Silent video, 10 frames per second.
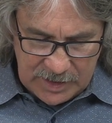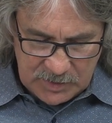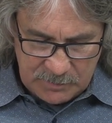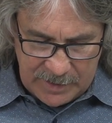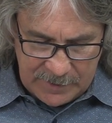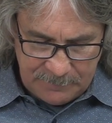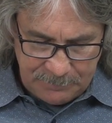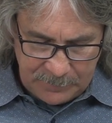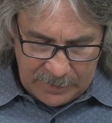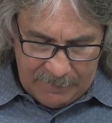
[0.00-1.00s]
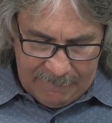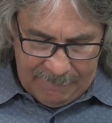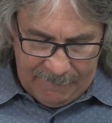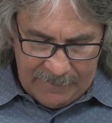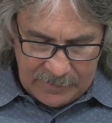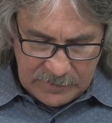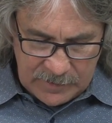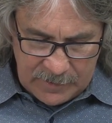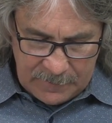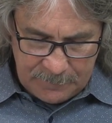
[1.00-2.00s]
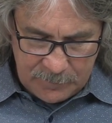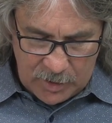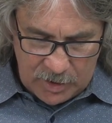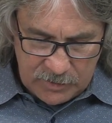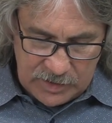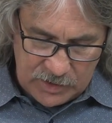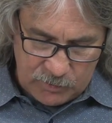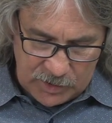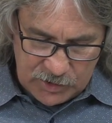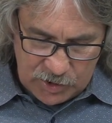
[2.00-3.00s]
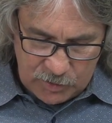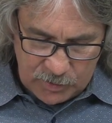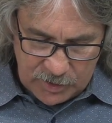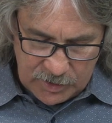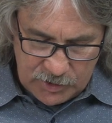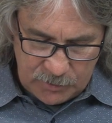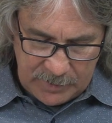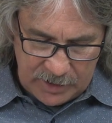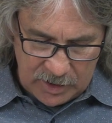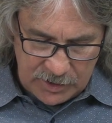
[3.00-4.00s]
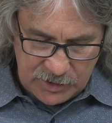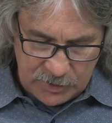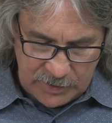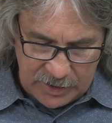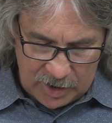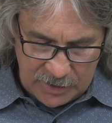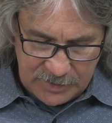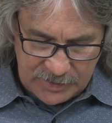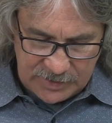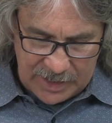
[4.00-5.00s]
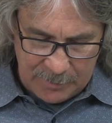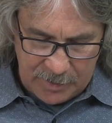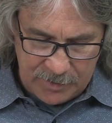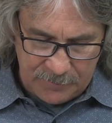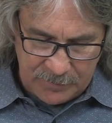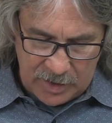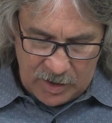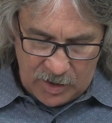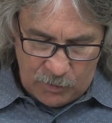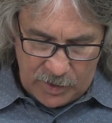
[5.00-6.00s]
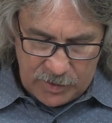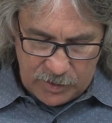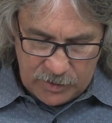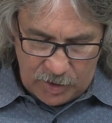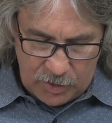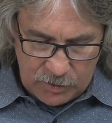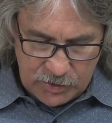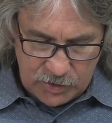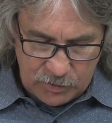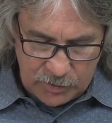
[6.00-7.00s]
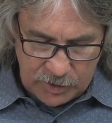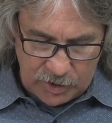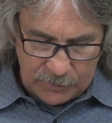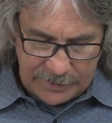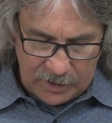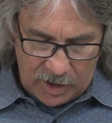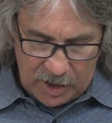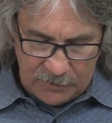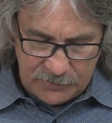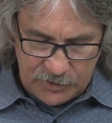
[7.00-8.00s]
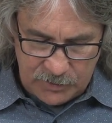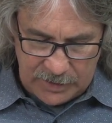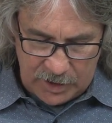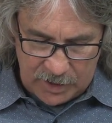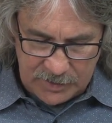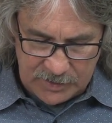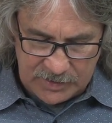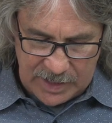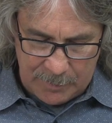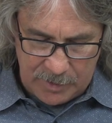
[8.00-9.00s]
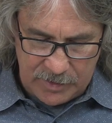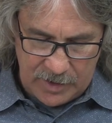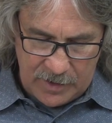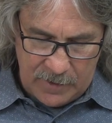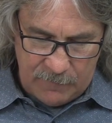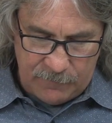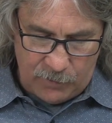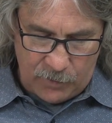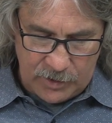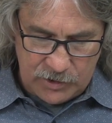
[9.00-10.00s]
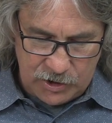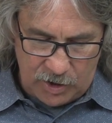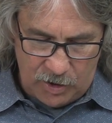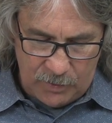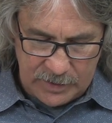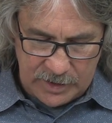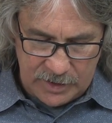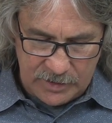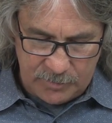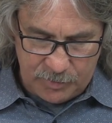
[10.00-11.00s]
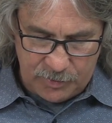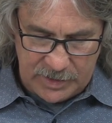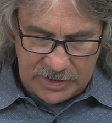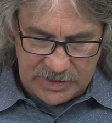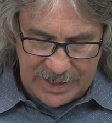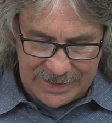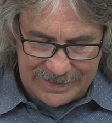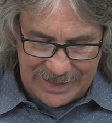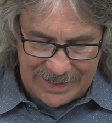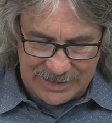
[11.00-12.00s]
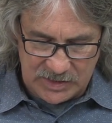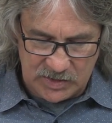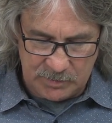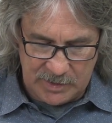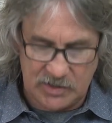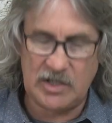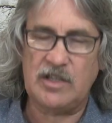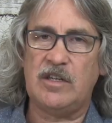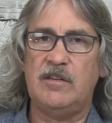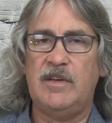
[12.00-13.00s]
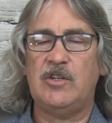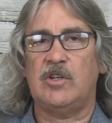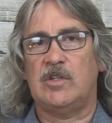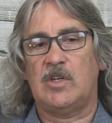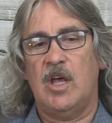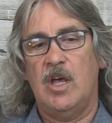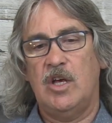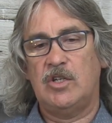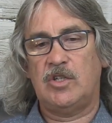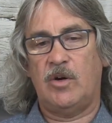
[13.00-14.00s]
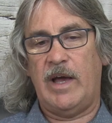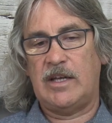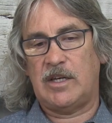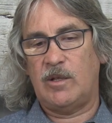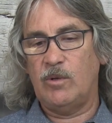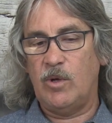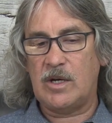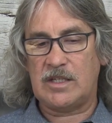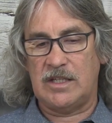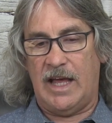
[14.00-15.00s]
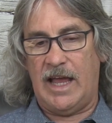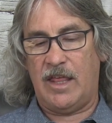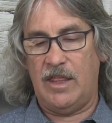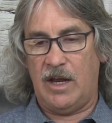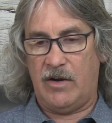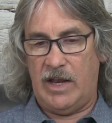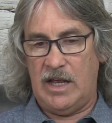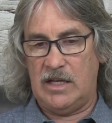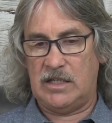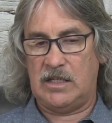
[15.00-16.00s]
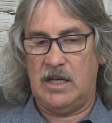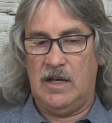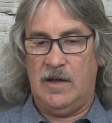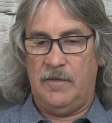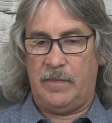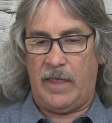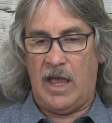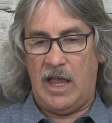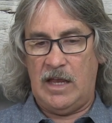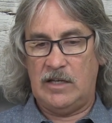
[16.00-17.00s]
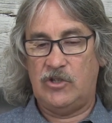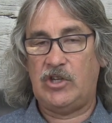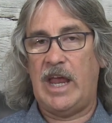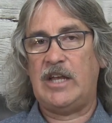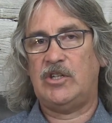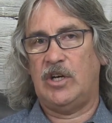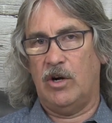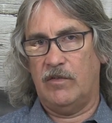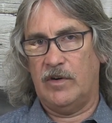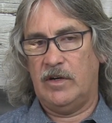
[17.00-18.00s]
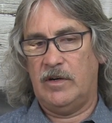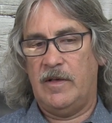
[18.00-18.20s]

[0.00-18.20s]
men, and these ones who were to be on duty on the Sabbath, with those who were going off duty on the Sabbath, for Jehoiada the priest had not dismissed the divisions. So as it looks like there is a changing over,